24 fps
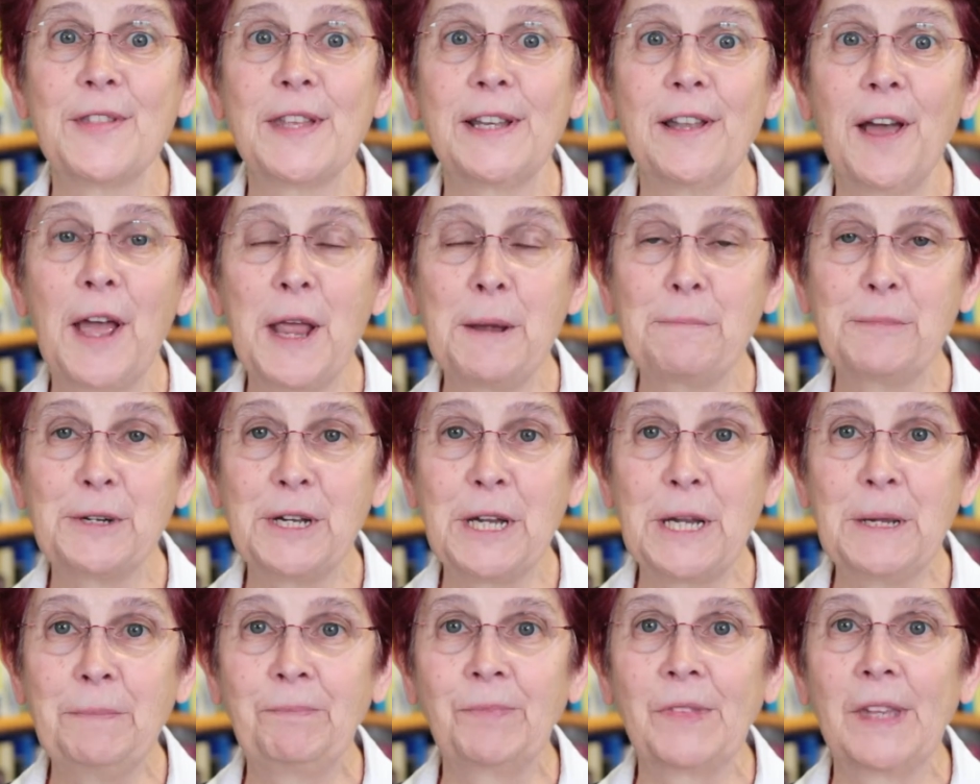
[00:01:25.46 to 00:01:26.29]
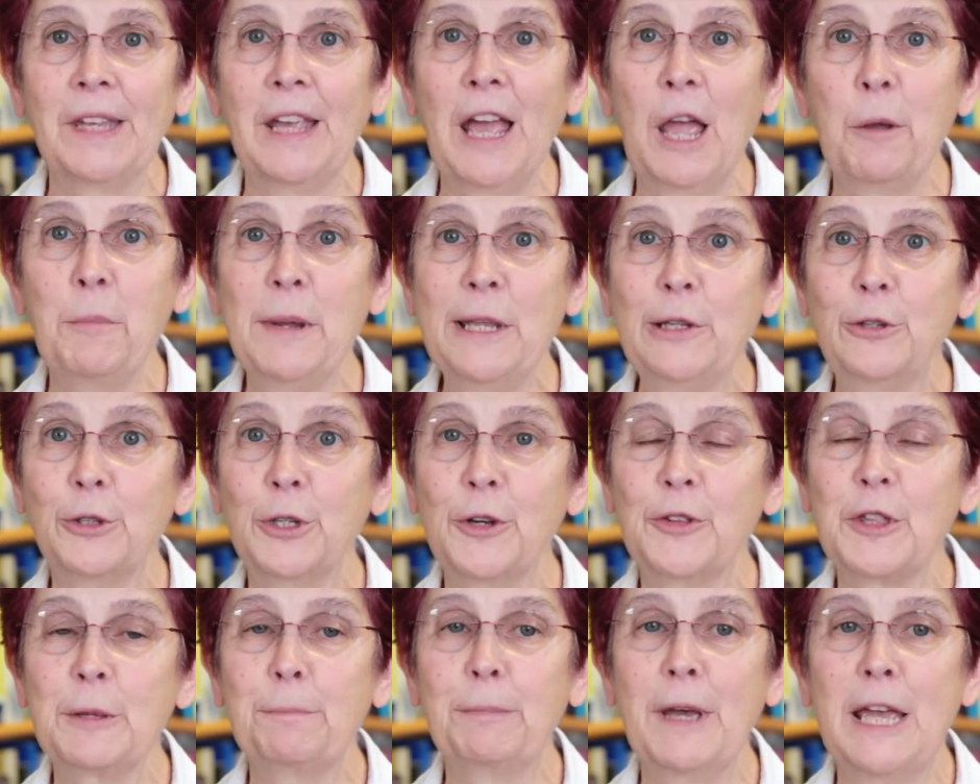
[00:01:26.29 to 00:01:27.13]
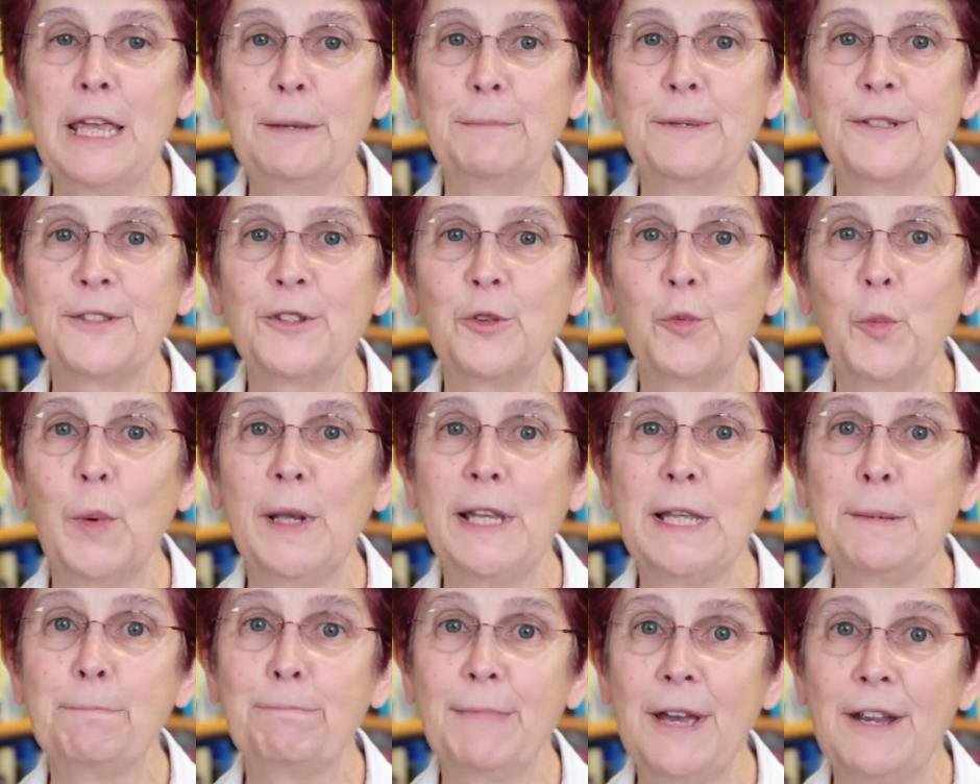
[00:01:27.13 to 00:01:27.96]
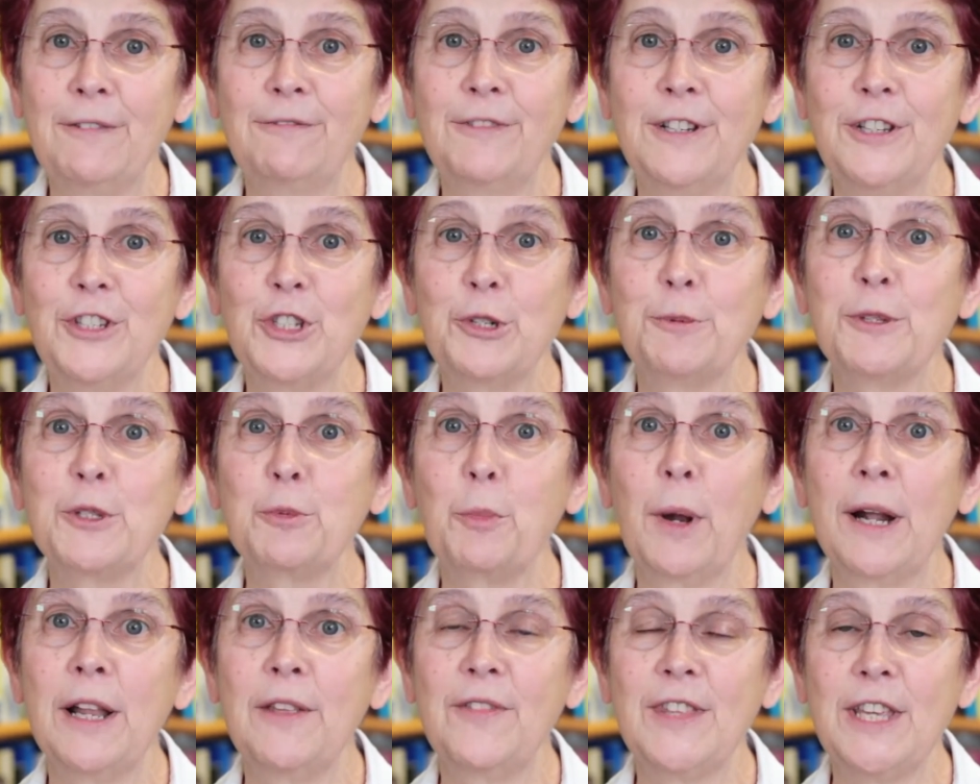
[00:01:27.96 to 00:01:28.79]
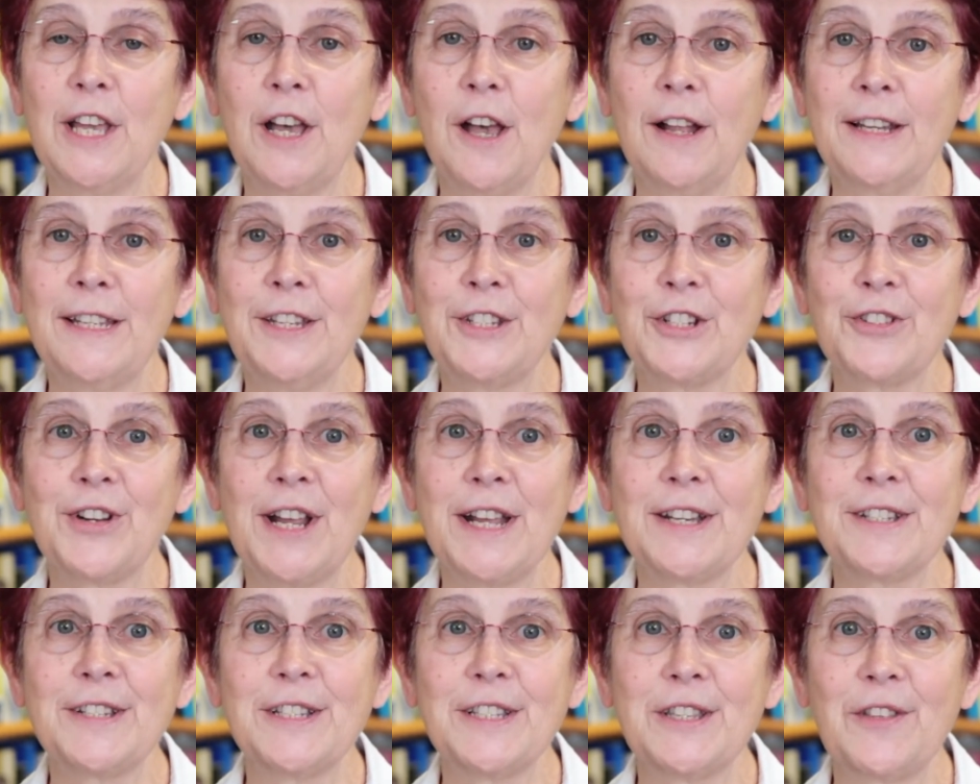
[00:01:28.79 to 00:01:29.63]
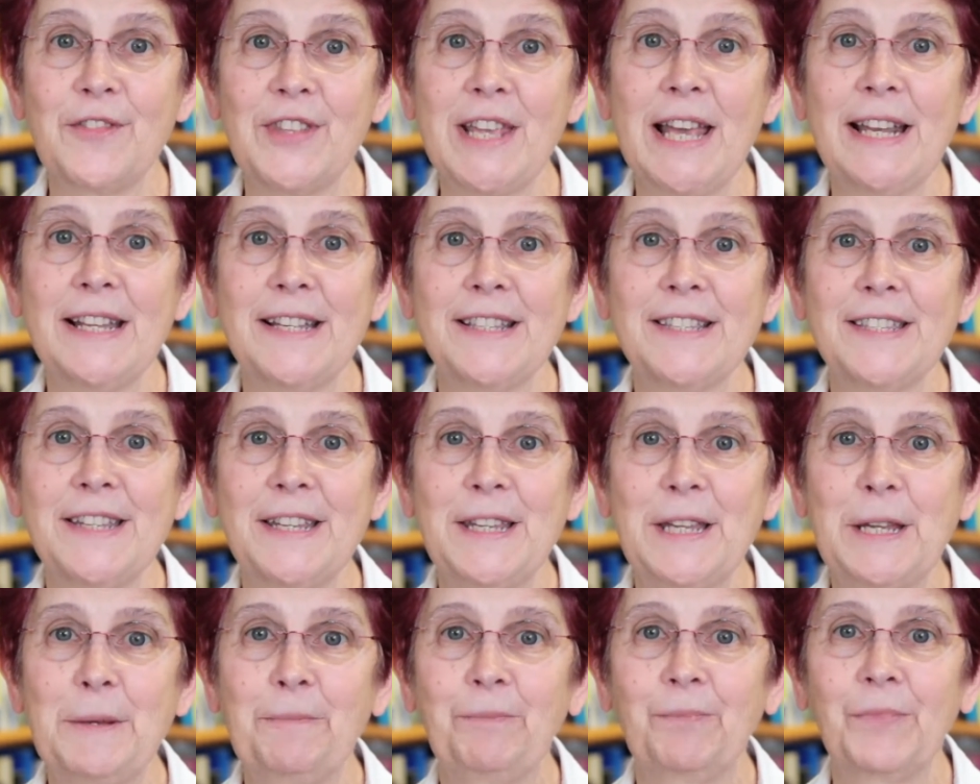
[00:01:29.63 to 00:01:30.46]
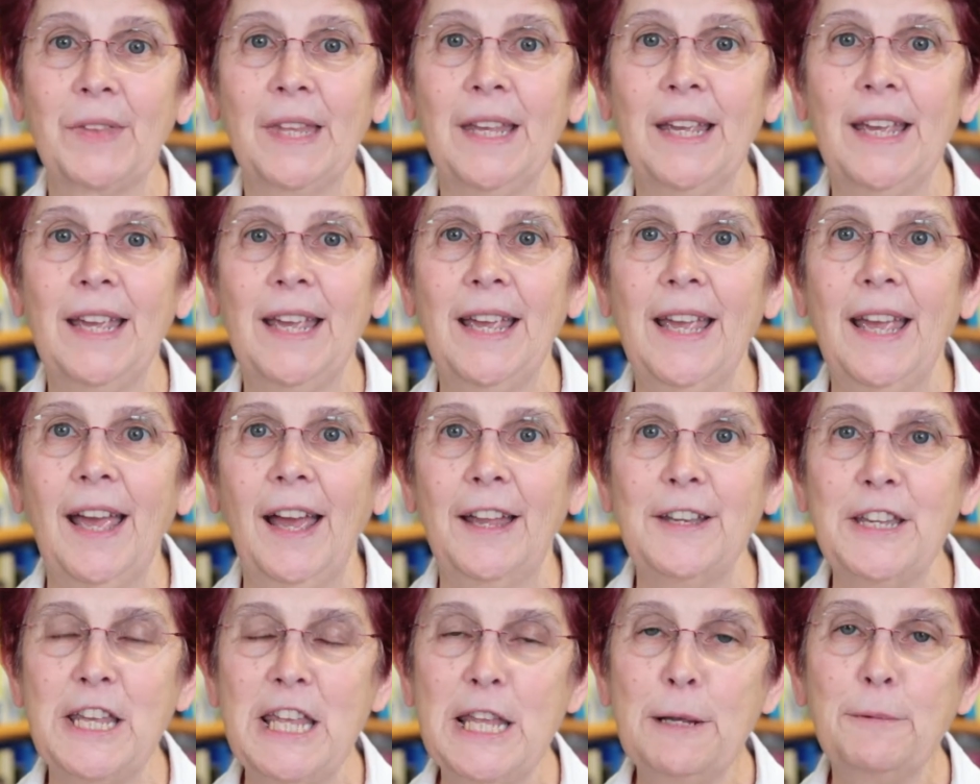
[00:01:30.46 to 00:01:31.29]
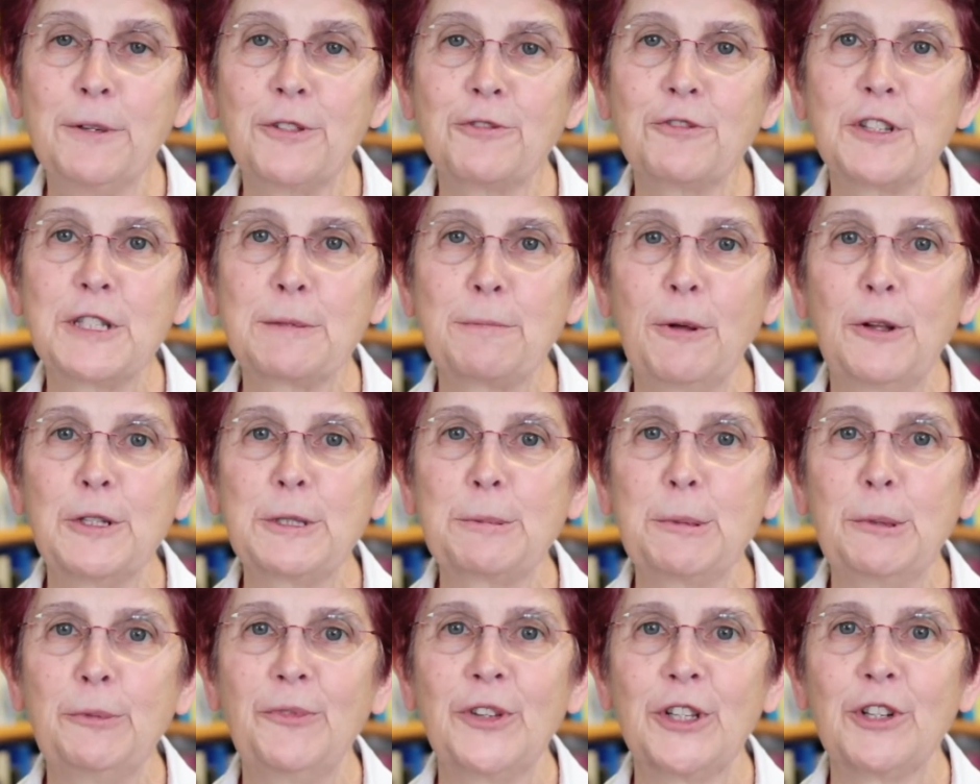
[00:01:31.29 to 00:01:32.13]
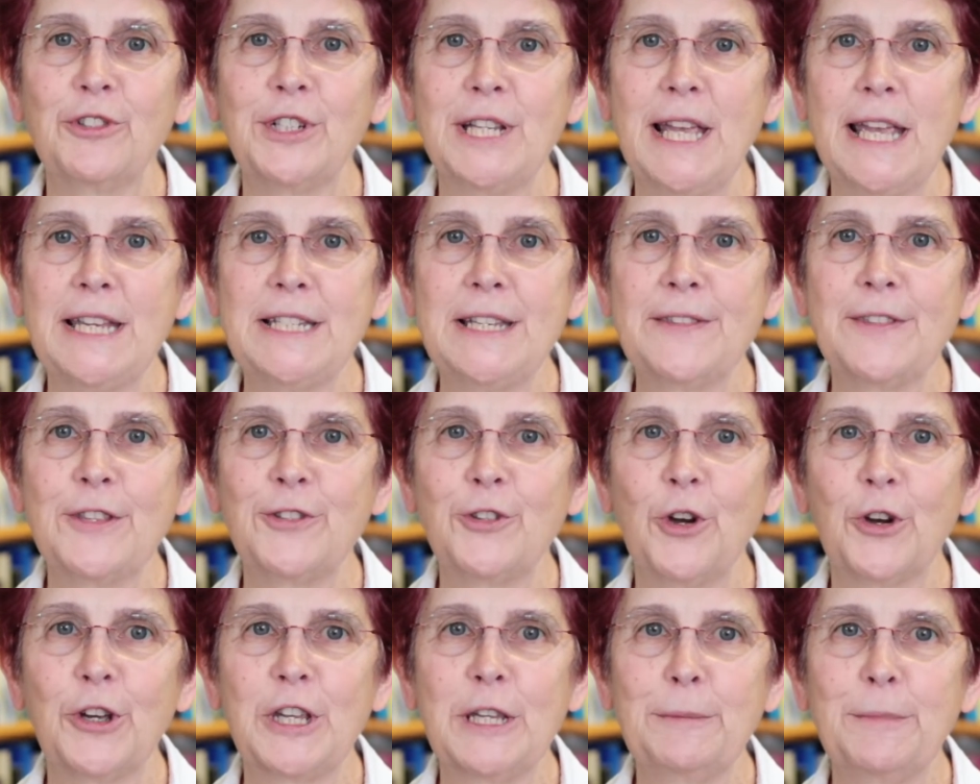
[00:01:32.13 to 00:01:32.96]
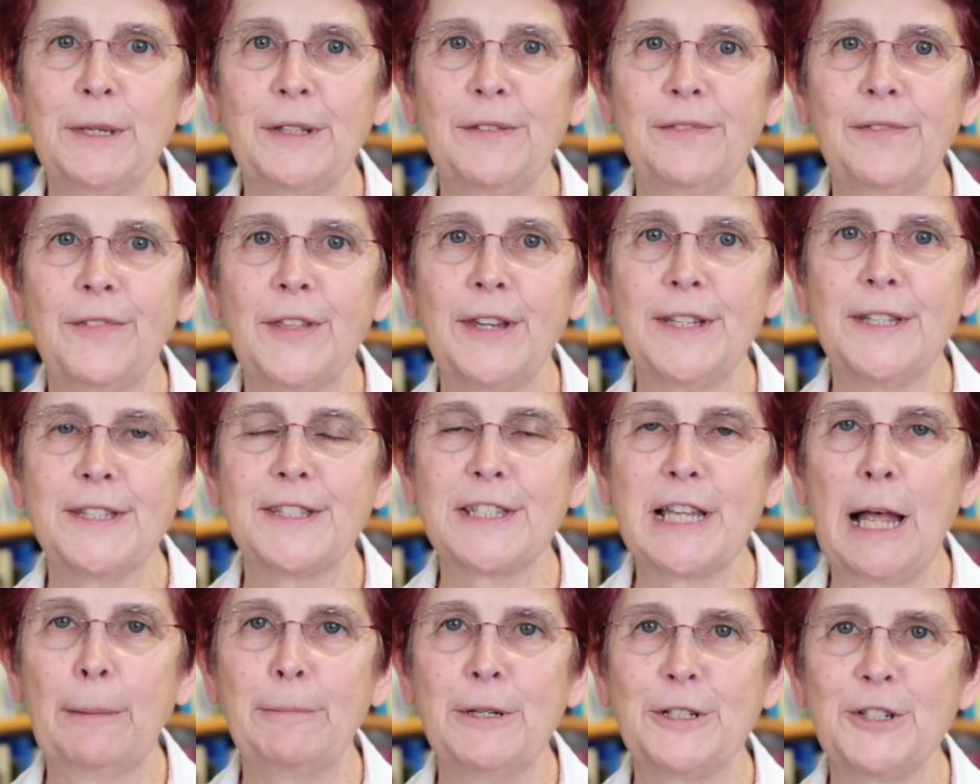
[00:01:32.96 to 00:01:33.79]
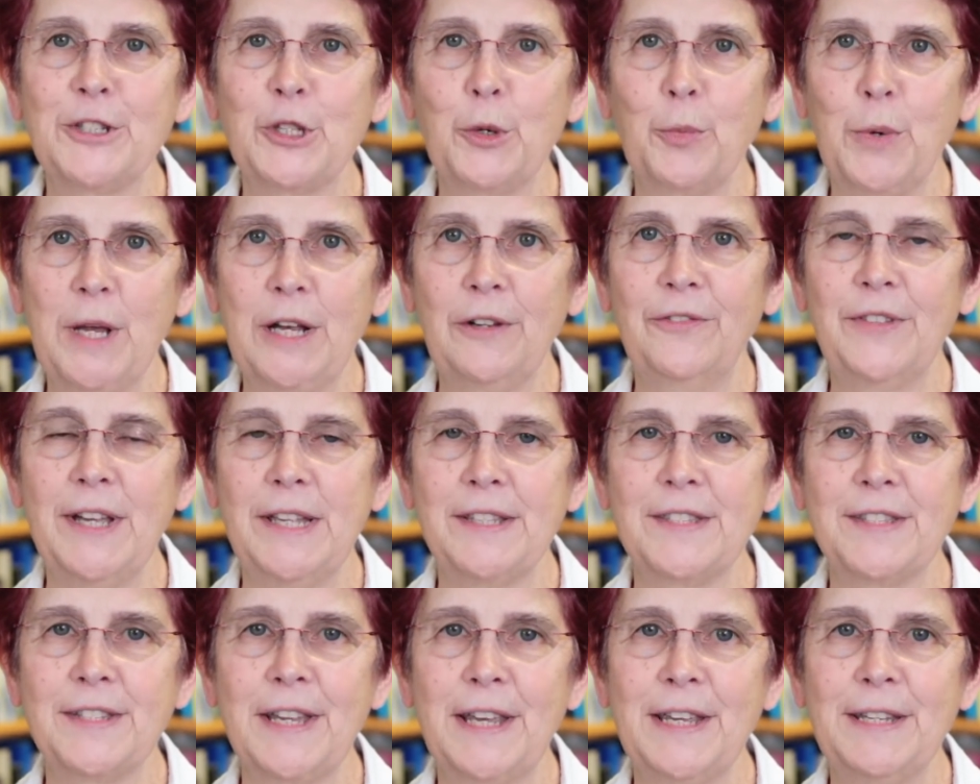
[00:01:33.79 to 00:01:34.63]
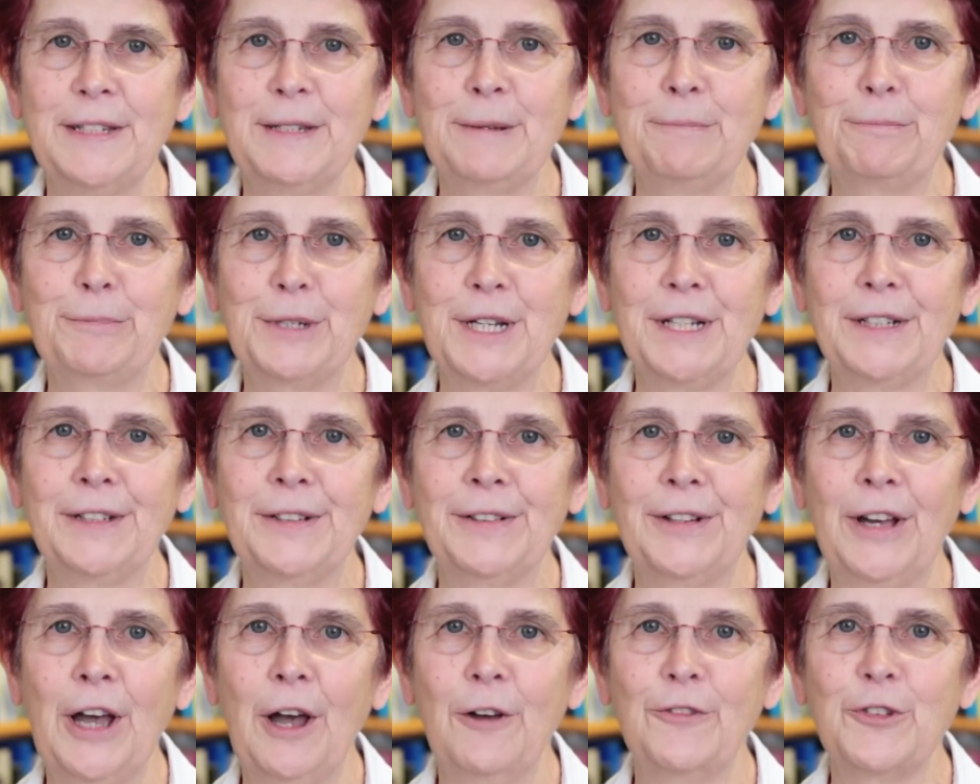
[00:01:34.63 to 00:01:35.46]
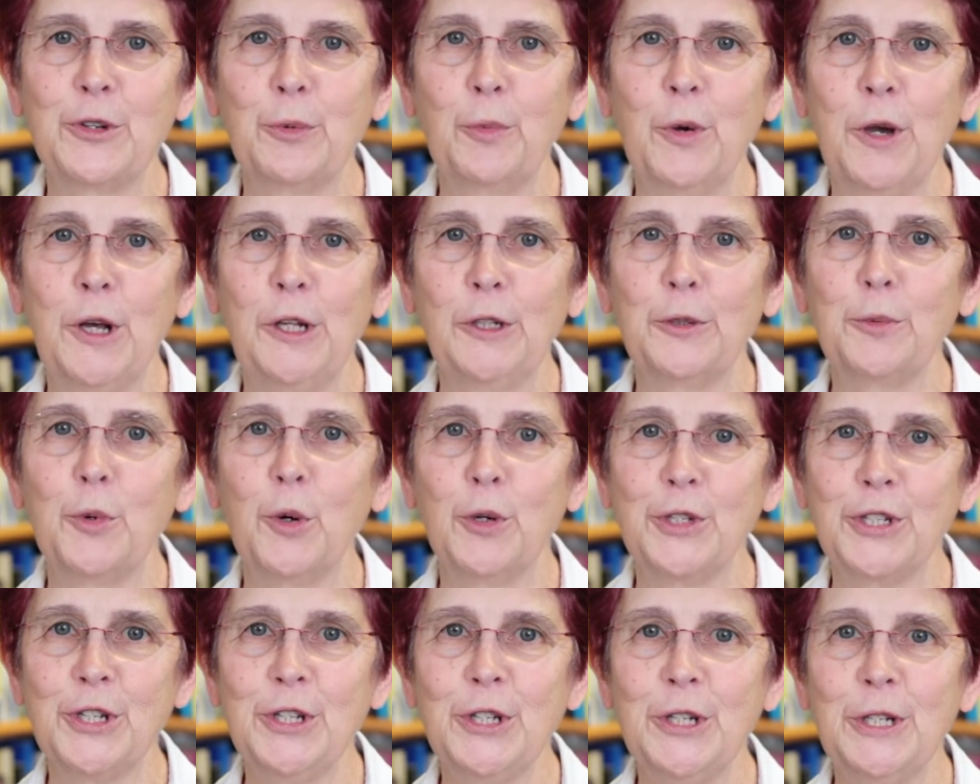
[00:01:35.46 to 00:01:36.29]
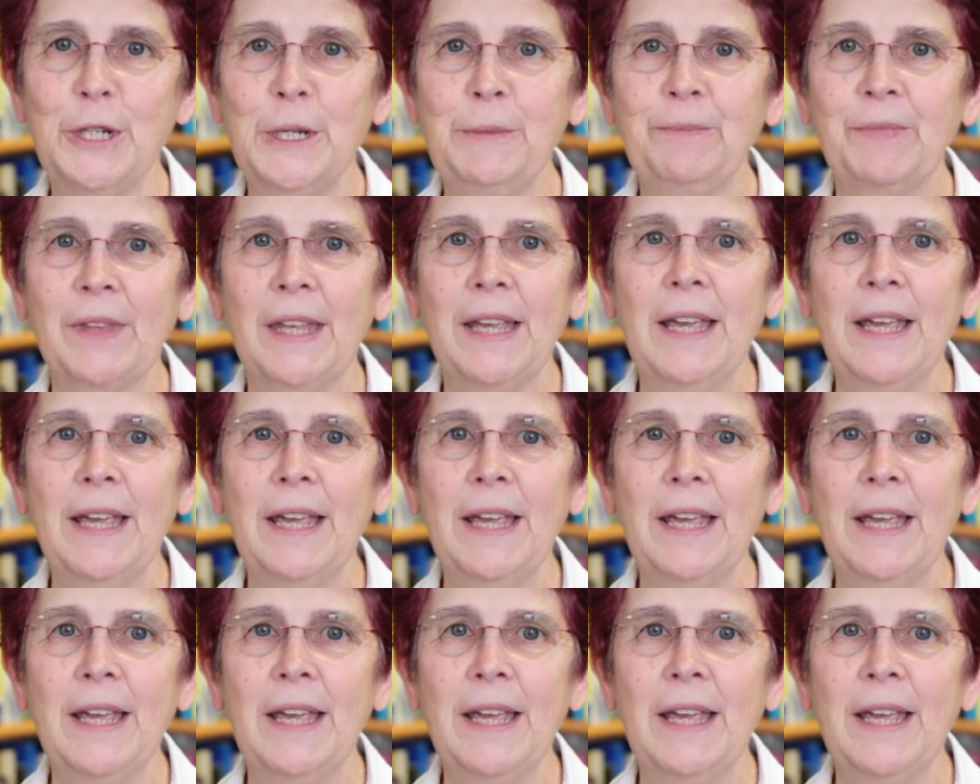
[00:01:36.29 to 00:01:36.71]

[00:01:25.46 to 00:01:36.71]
in the library and we look at the papers of William Beveridge, who was one of the early directors of the LSE. And he was responsible for creating the document that established the welfare state in Britain after World War II.